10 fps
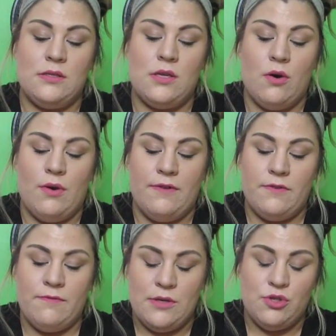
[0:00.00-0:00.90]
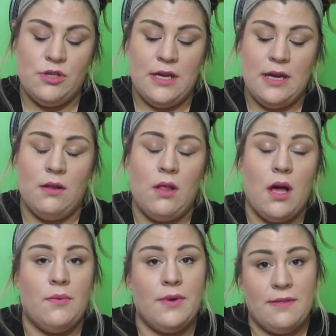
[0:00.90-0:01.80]
So if you've been drinking
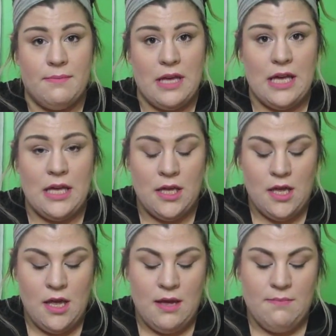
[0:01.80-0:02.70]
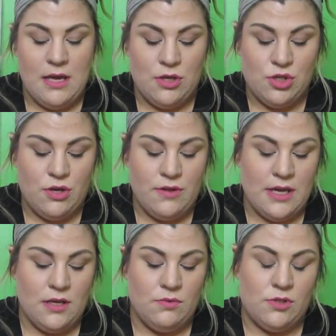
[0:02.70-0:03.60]
along with me, make sure
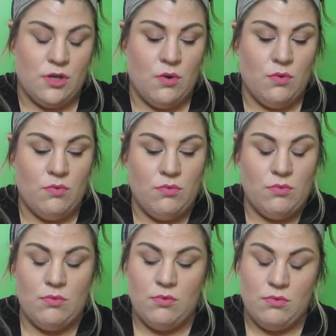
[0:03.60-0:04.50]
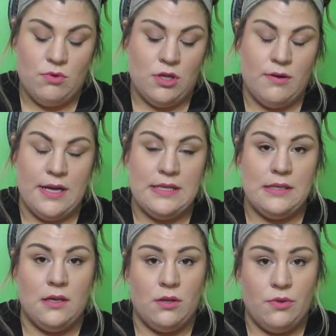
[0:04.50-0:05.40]
that you don't
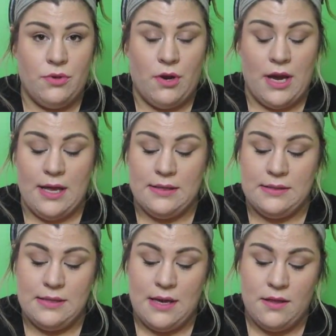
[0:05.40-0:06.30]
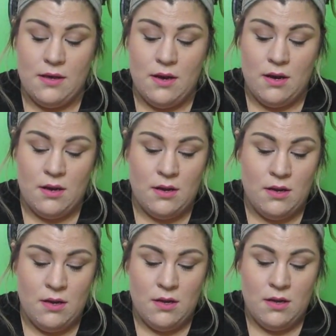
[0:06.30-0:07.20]
crazy glue your hands together,
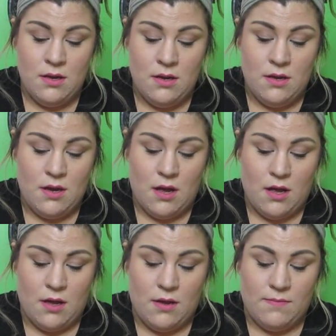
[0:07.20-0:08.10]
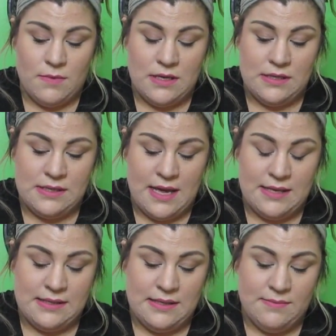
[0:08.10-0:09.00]
because
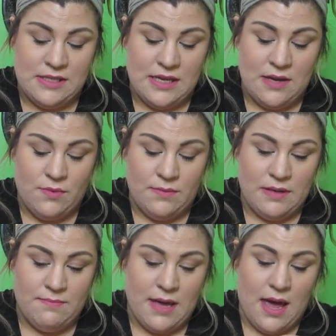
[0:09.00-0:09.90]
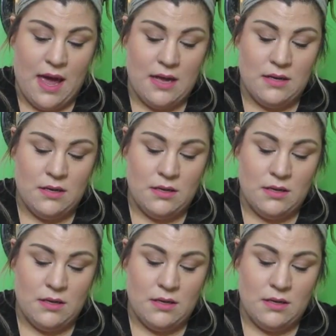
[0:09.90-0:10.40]
that seems like it would be bad.